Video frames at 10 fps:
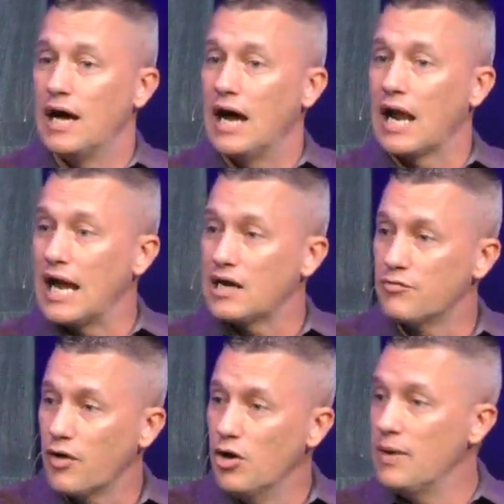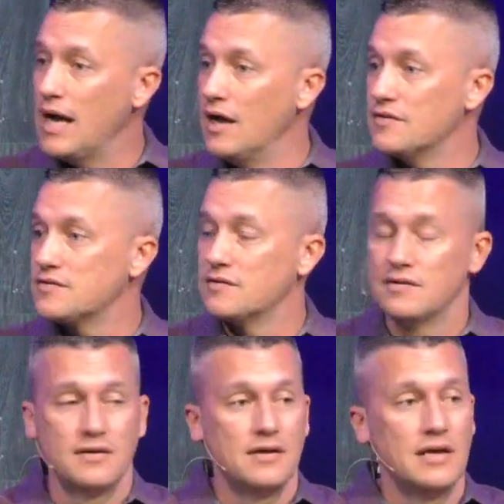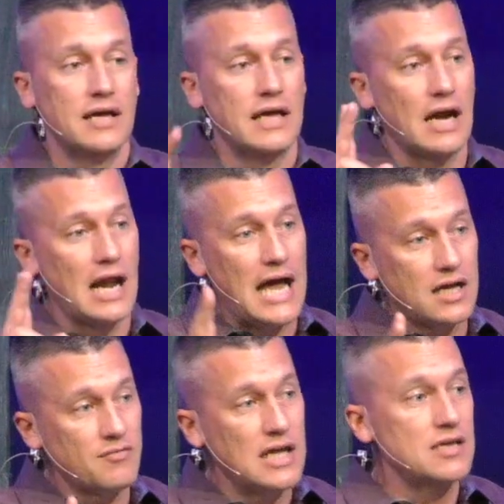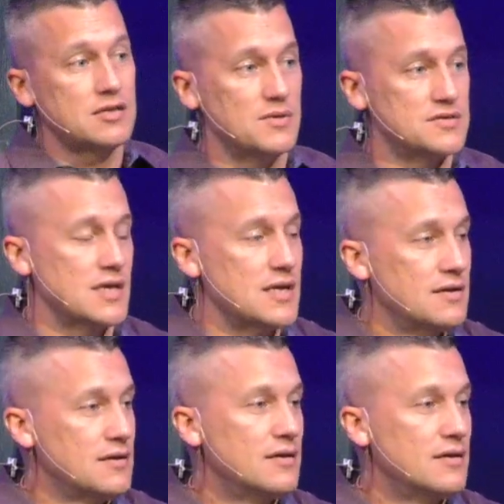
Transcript: a lack of romance and a lack of intimacy